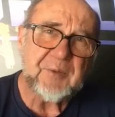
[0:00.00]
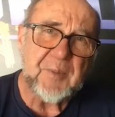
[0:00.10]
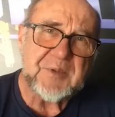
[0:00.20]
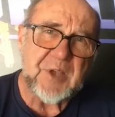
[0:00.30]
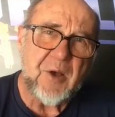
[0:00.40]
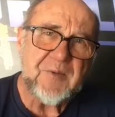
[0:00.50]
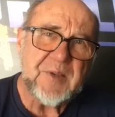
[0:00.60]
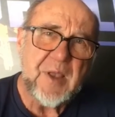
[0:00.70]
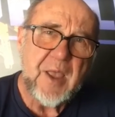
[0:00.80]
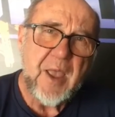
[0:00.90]
themselves
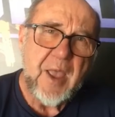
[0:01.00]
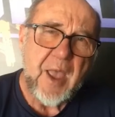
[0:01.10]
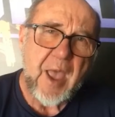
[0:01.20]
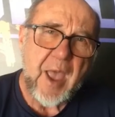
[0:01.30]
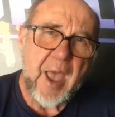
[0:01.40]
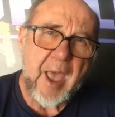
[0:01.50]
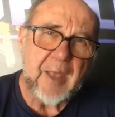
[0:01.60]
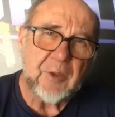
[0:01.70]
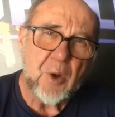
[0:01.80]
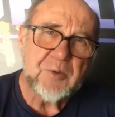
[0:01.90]

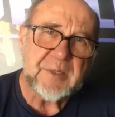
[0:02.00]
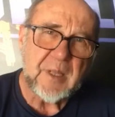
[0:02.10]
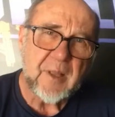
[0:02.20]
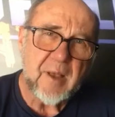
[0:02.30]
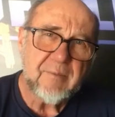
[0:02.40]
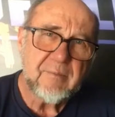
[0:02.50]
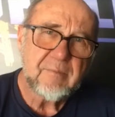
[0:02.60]
and those that they love.